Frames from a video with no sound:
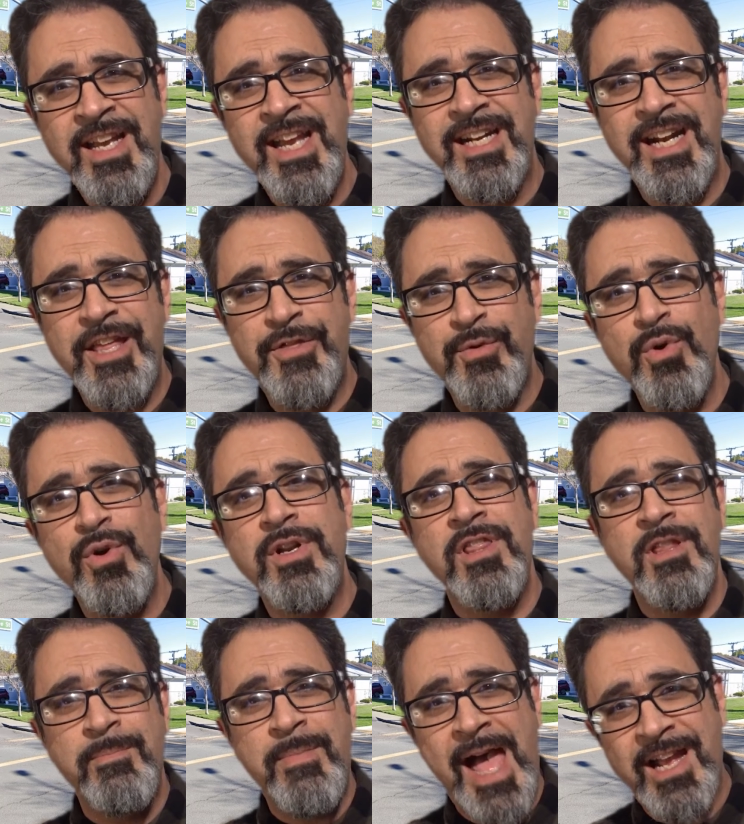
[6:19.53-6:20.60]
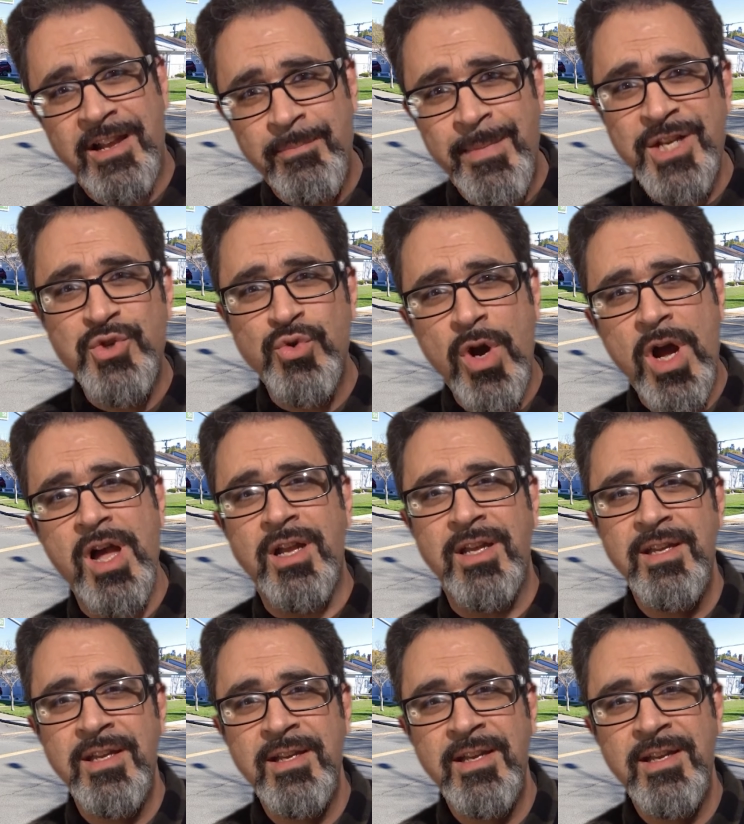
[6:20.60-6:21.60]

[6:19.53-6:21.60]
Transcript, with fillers: and I threw it in the back of my truck.